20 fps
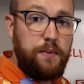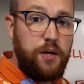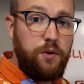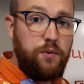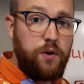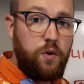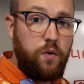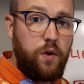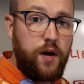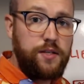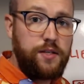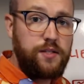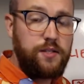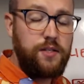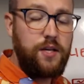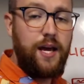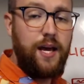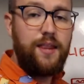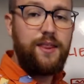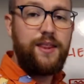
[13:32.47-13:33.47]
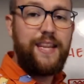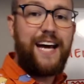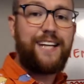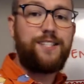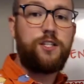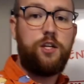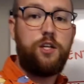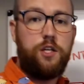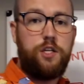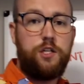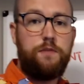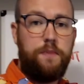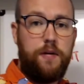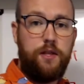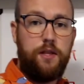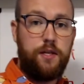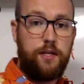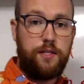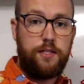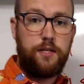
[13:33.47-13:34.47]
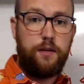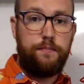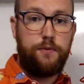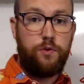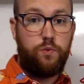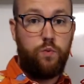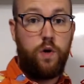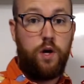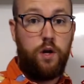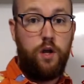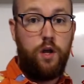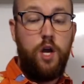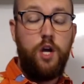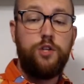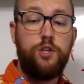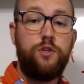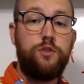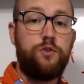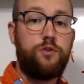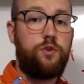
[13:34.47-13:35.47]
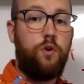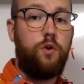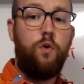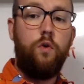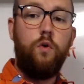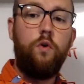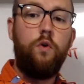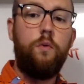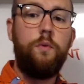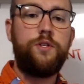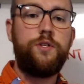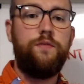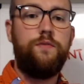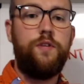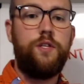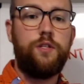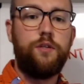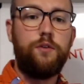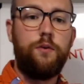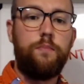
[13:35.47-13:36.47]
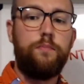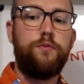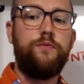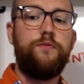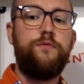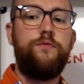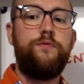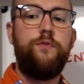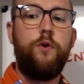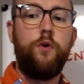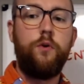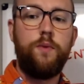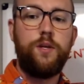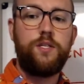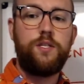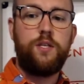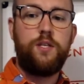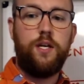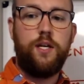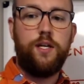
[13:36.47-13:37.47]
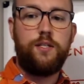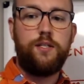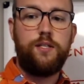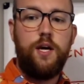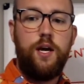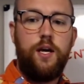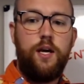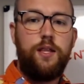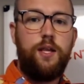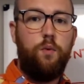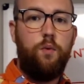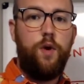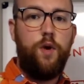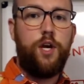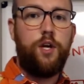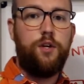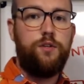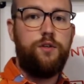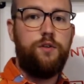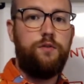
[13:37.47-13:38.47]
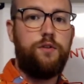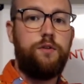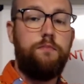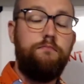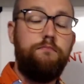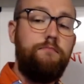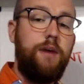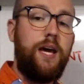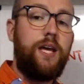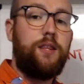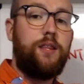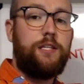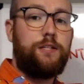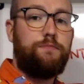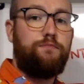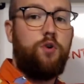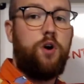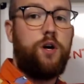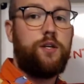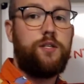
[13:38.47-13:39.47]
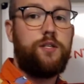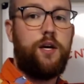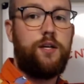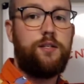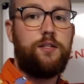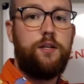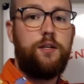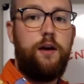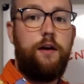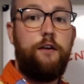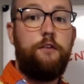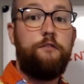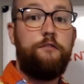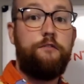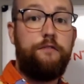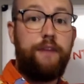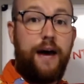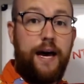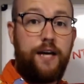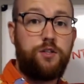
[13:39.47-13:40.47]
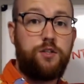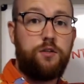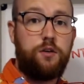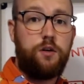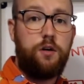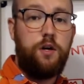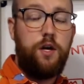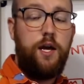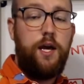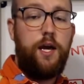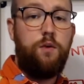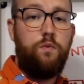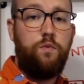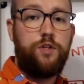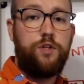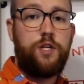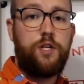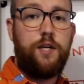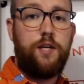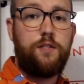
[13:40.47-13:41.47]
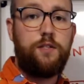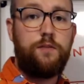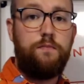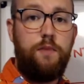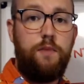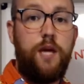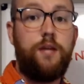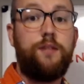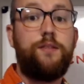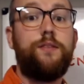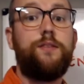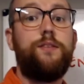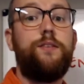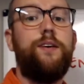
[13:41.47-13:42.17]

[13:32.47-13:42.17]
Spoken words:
requests. That's going to speed things up as well. So there's a whole bunch of these little performance things that we can do to make this process faster, in which case makes